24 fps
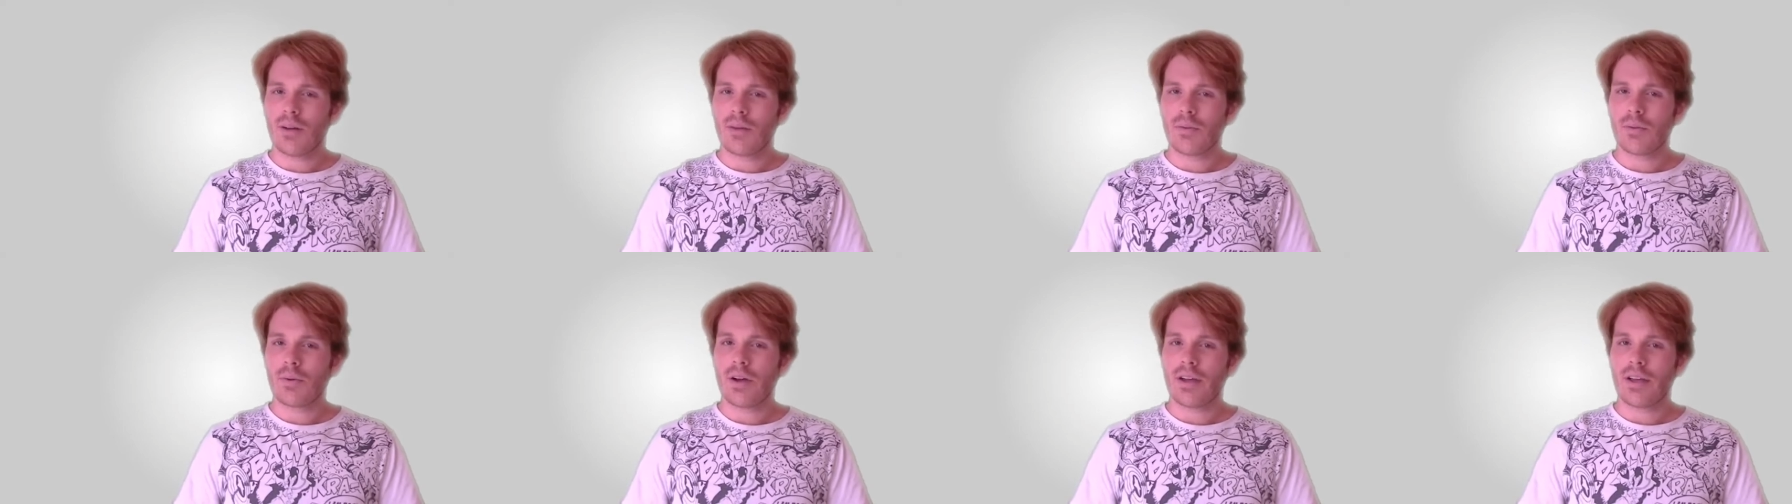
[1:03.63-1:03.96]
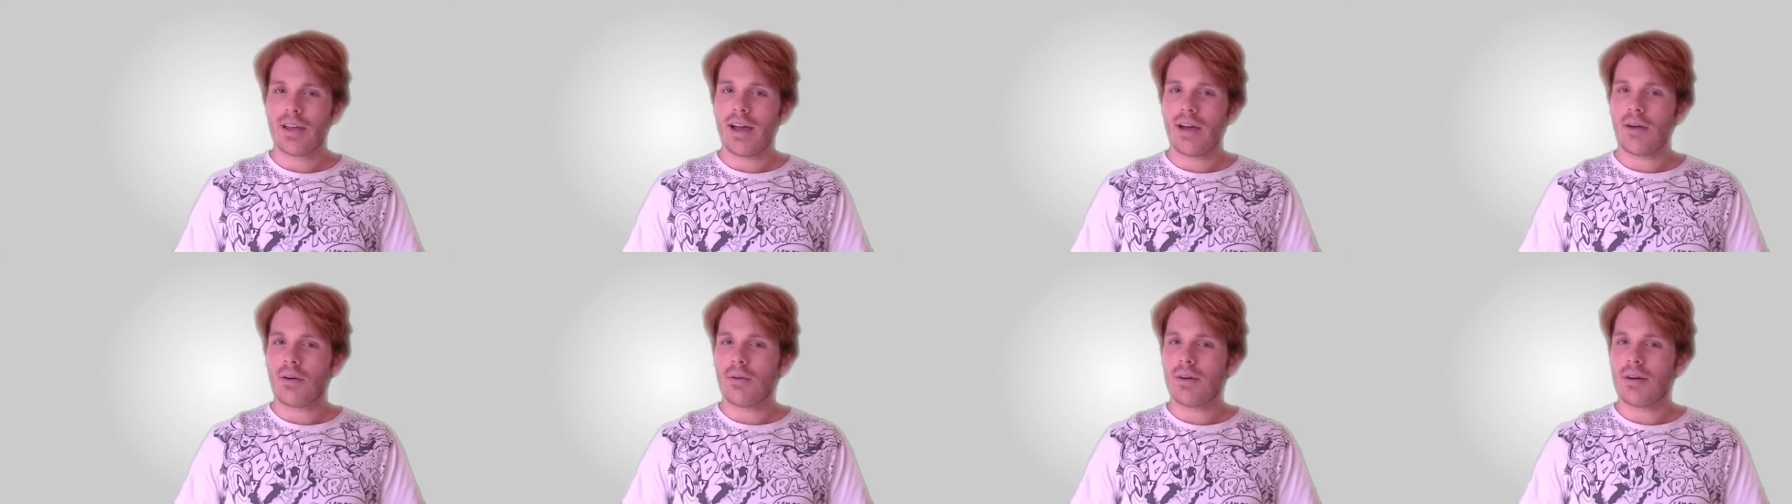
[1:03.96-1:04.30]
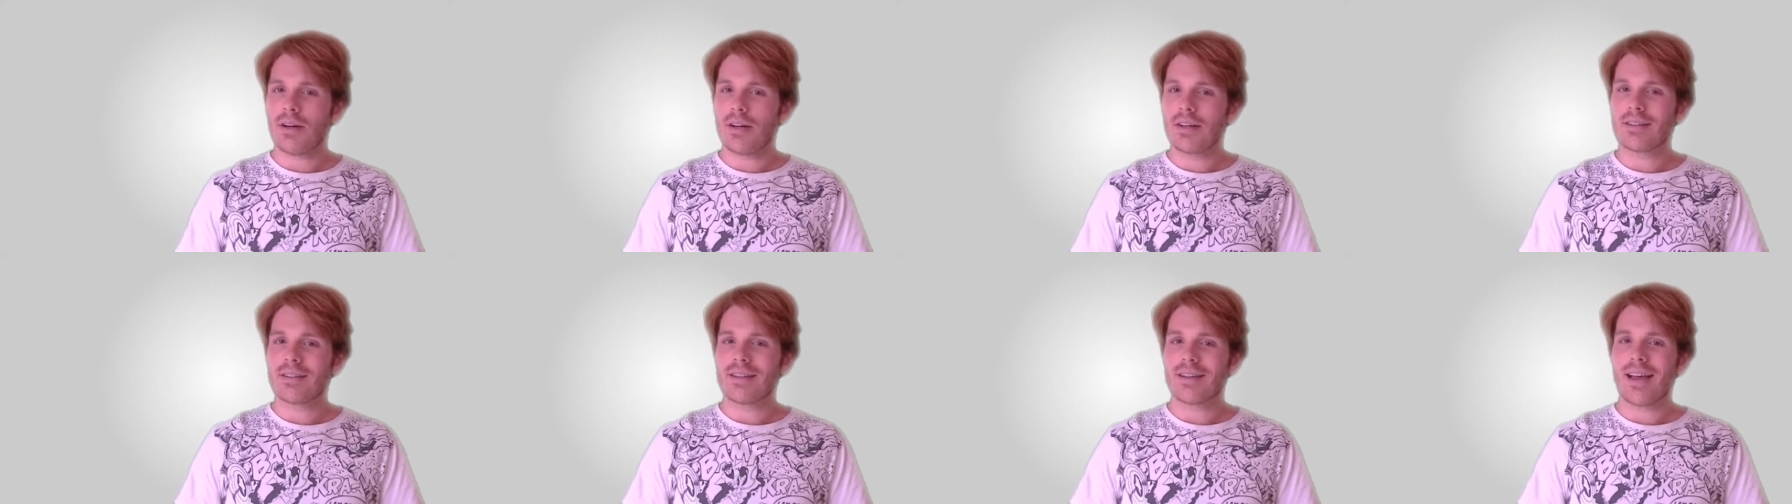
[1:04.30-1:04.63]
and work out what
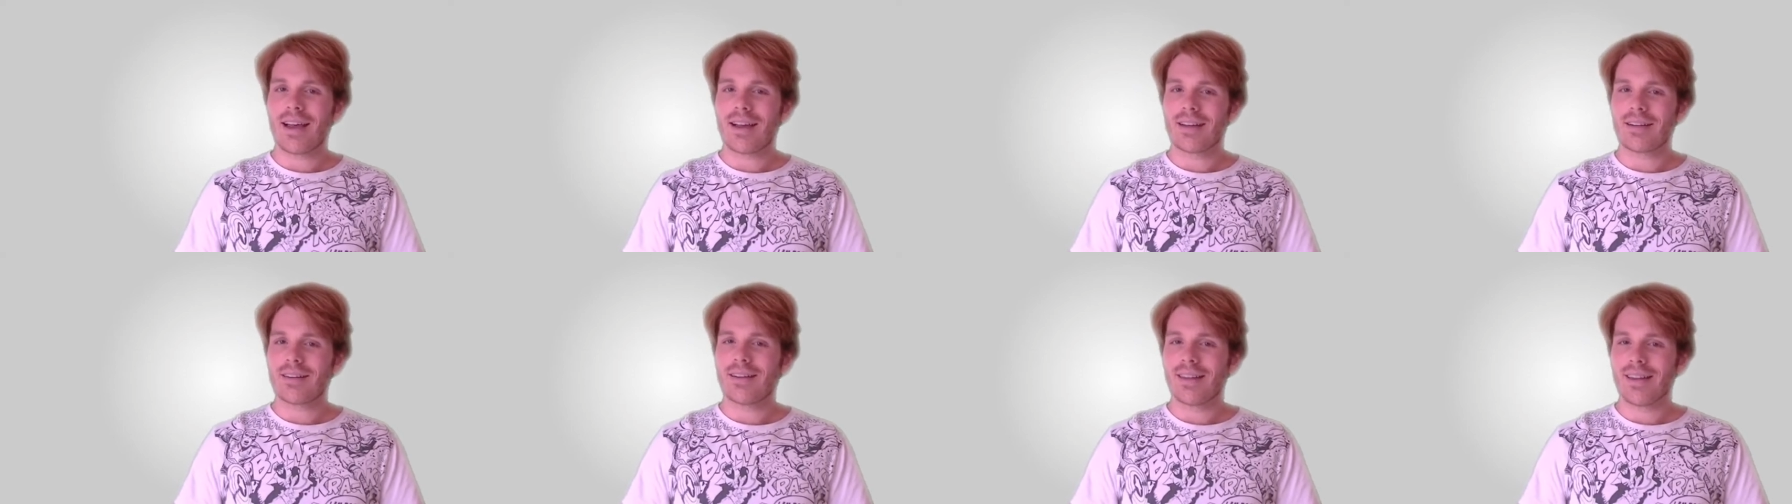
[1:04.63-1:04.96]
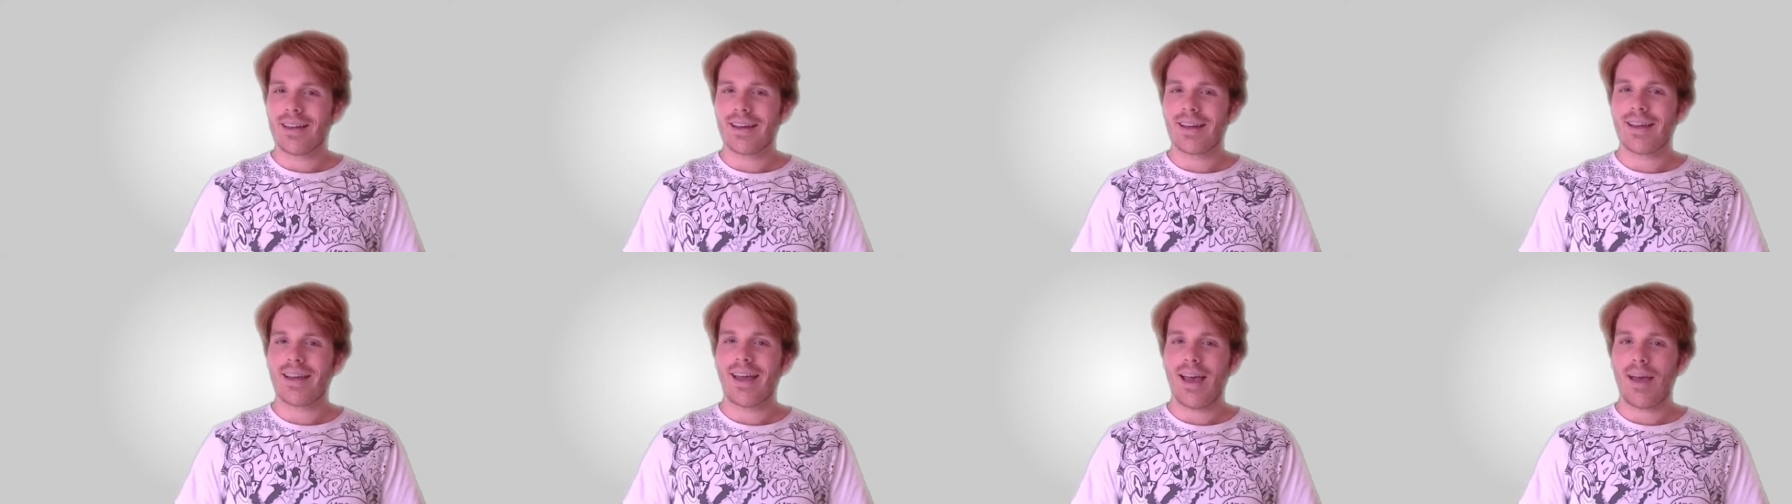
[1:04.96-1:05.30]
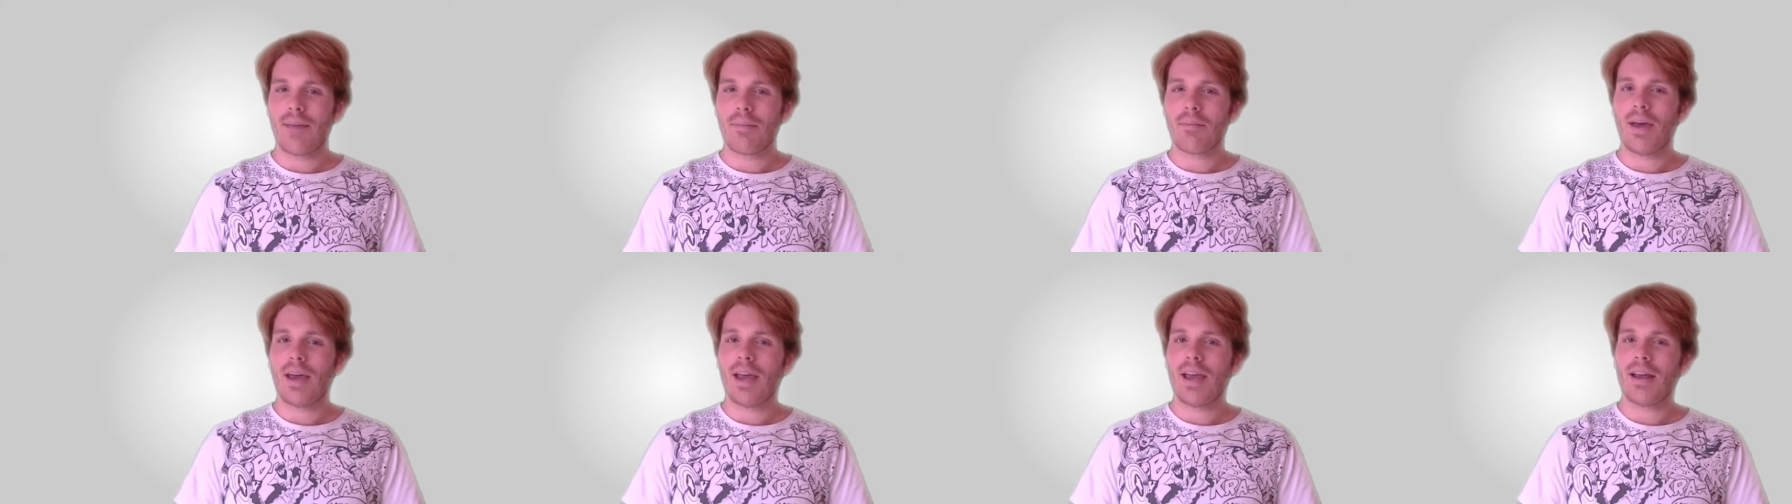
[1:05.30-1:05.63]
exactly their
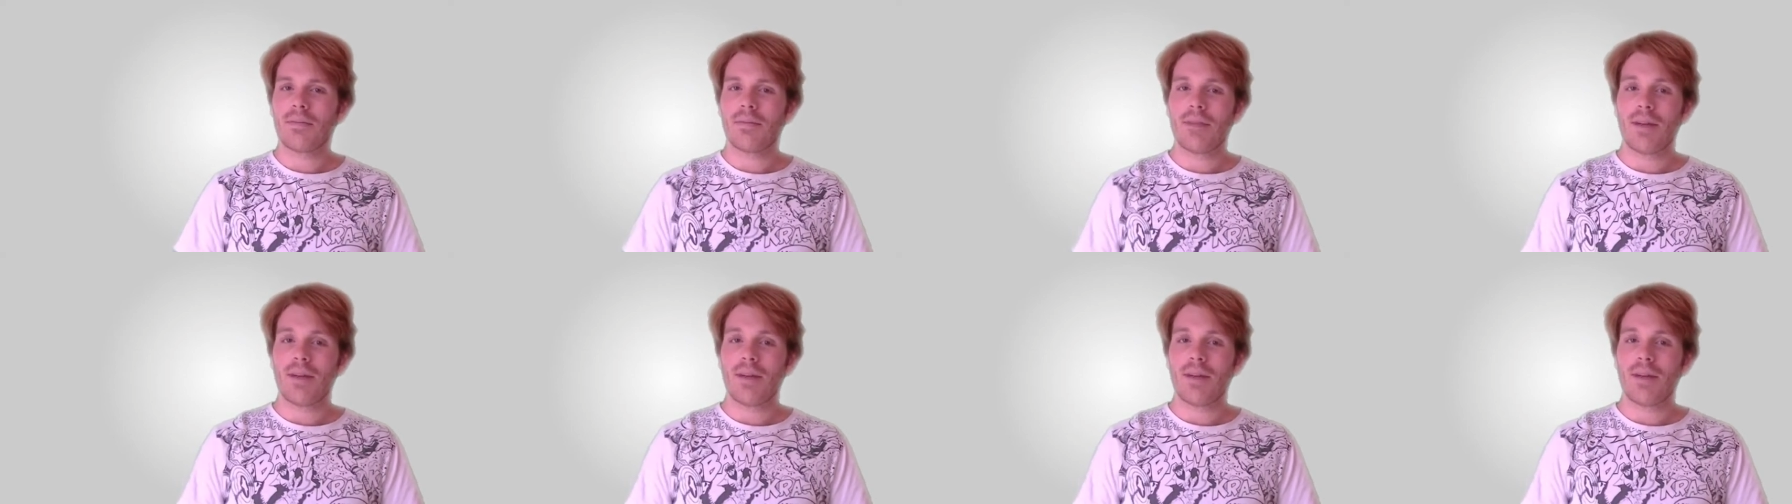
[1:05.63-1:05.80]
campaign